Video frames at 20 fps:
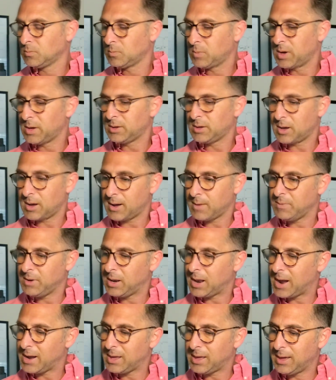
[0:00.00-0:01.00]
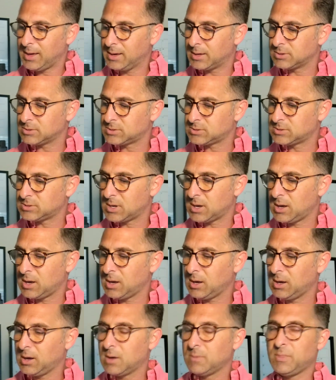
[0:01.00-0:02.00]
But I mean, I can't
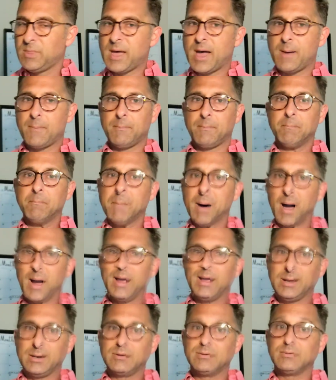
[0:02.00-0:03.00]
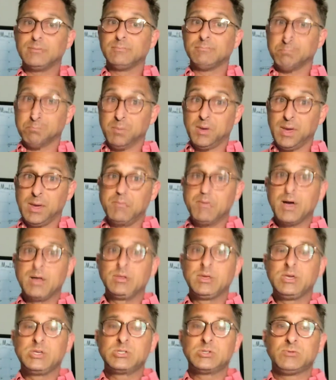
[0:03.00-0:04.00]
say, and that might be my
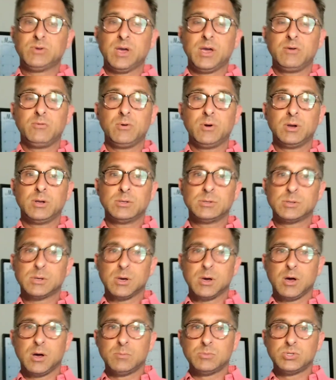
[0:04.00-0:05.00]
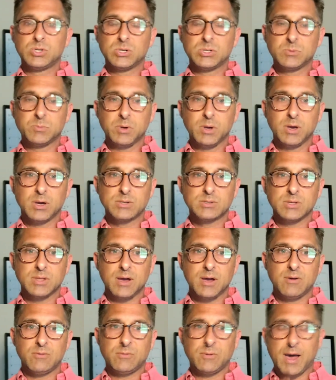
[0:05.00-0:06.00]
least favorite, just because of
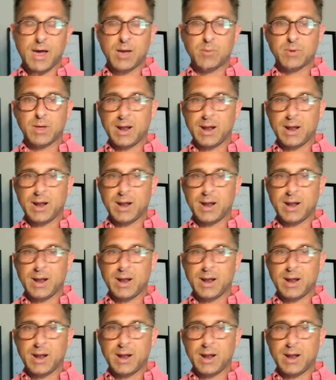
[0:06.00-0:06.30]
that fact.